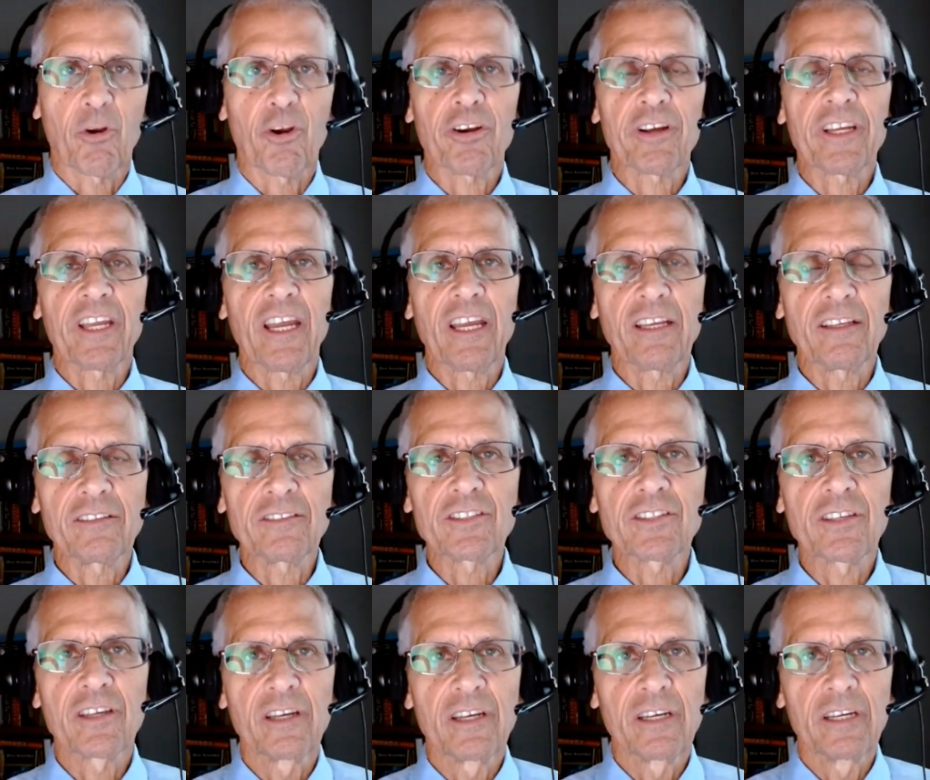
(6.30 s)
from
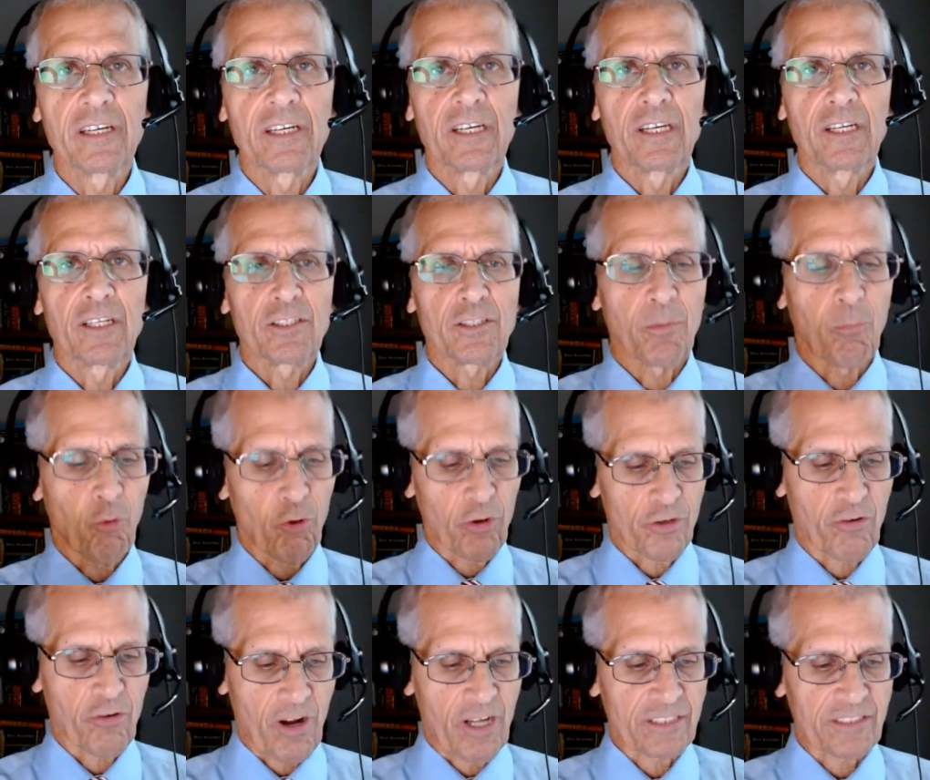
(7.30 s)
hurricanes to
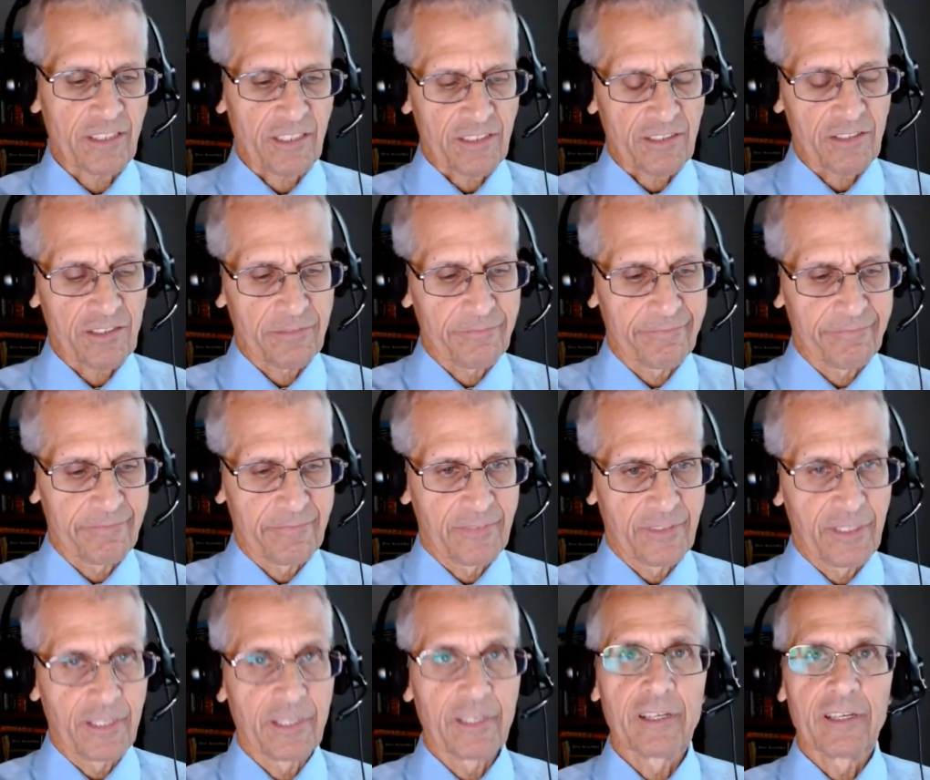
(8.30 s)
border crossings.
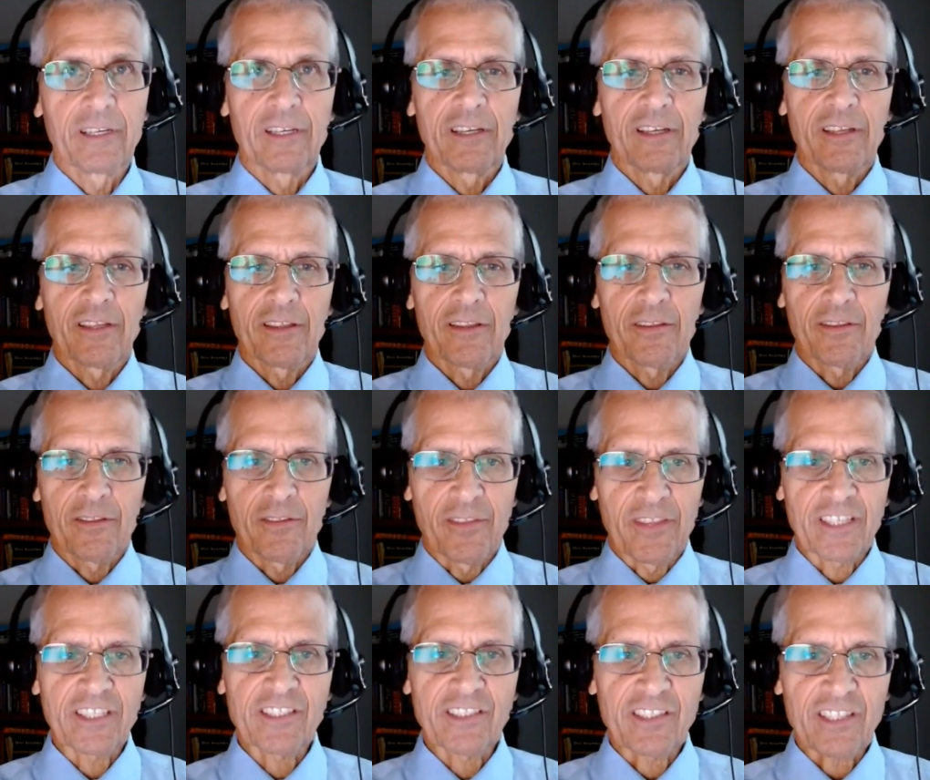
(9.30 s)

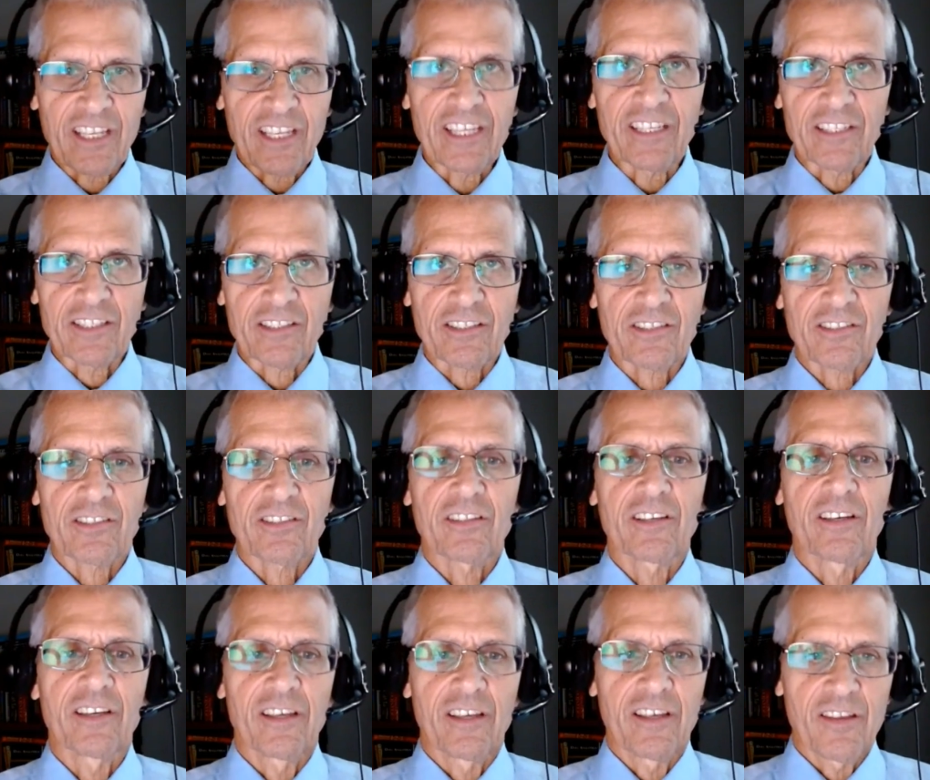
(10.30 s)
This
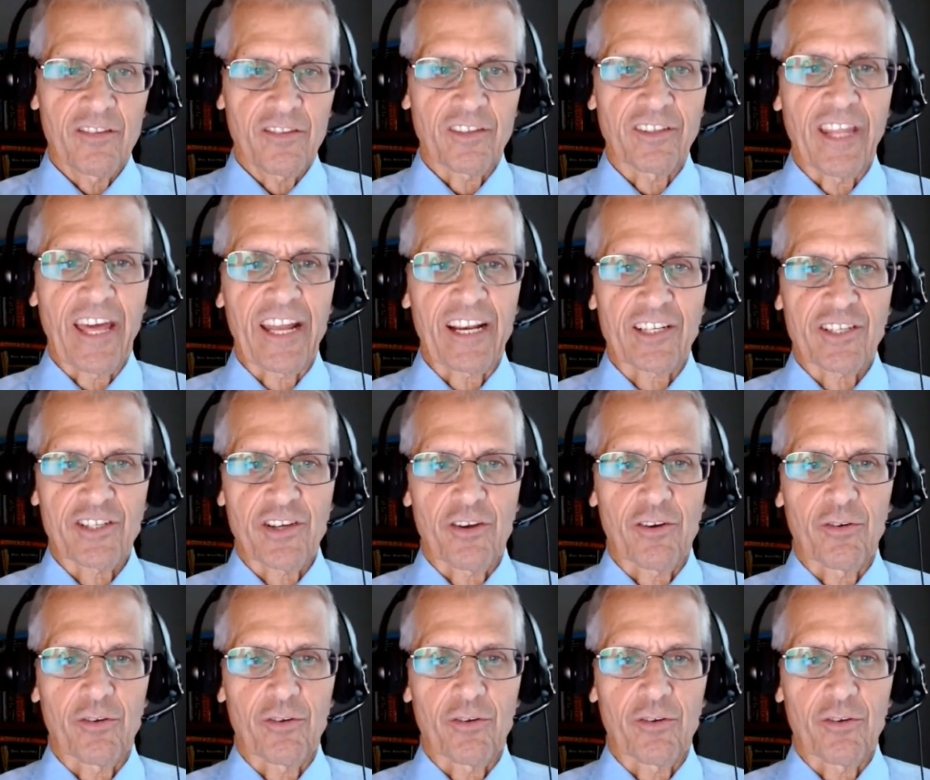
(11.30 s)
is the Data